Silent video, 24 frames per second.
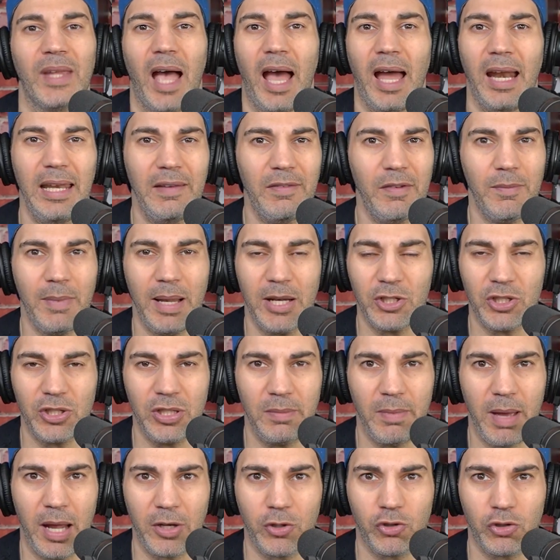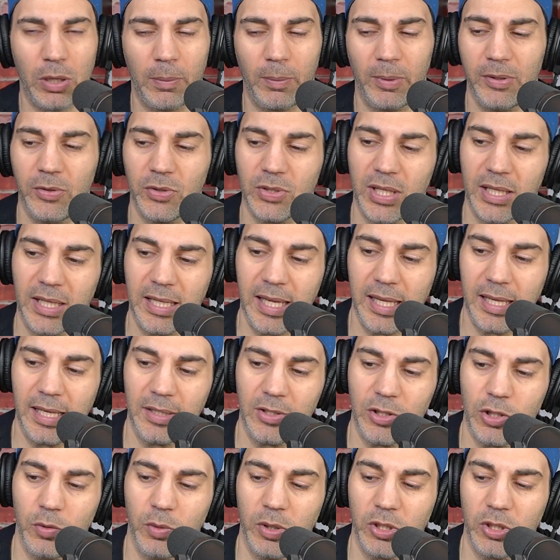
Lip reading: I didn't even mention the amount of trouble he was going to get into,